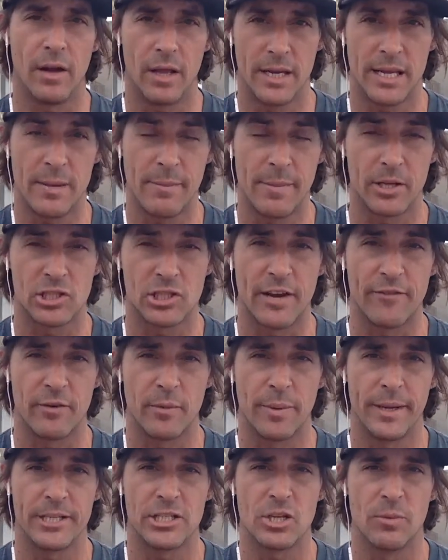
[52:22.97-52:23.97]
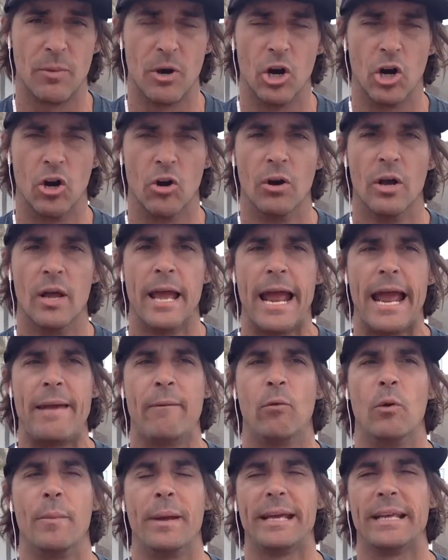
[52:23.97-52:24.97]
an email to everybody tomorrow and
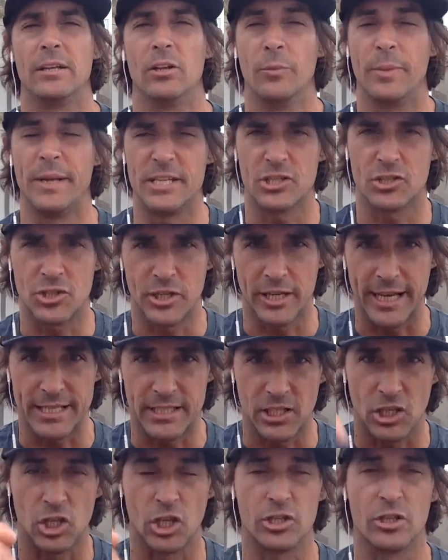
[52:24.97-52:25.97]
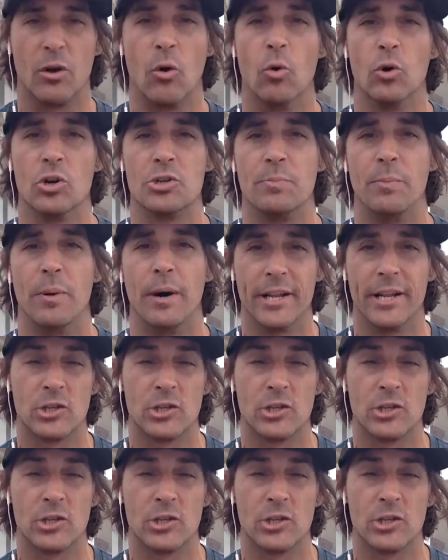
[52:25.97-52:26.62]
we'll make it a little bit easier so you guys can click the orange button.